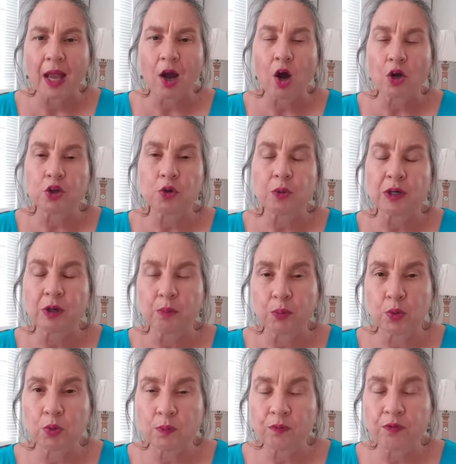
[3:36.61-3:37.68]
Are you in a
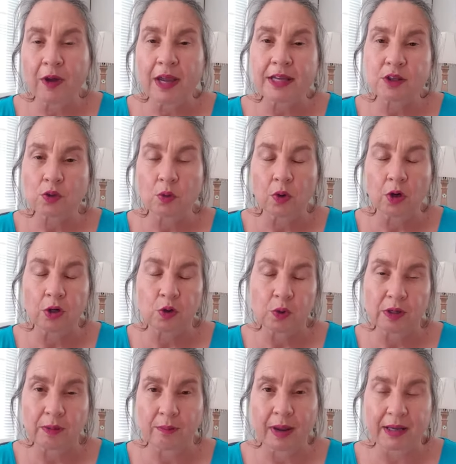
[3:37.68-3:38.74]
boom phase or are you
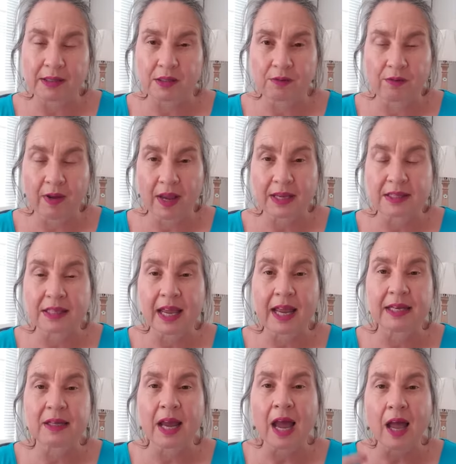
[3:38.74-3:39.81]
in a bust phase?
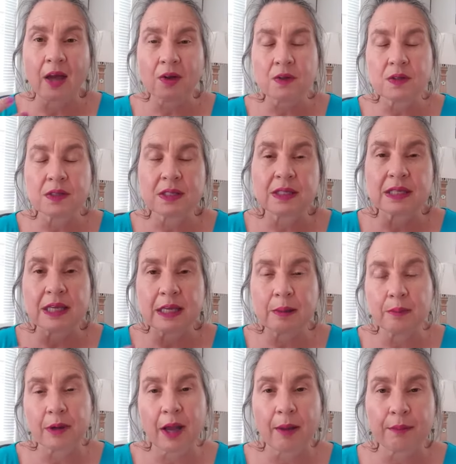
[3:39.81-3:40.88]
And how does it
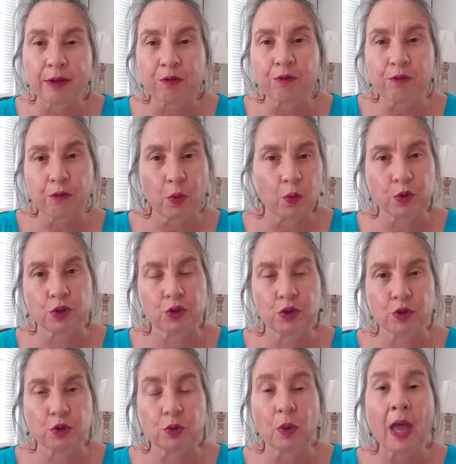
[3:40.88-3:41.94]
keep coming forward
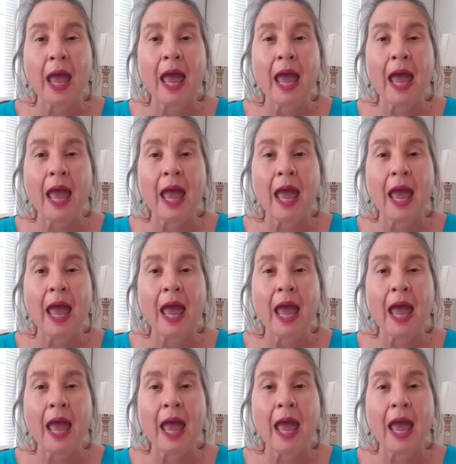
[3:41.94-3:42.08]
to you?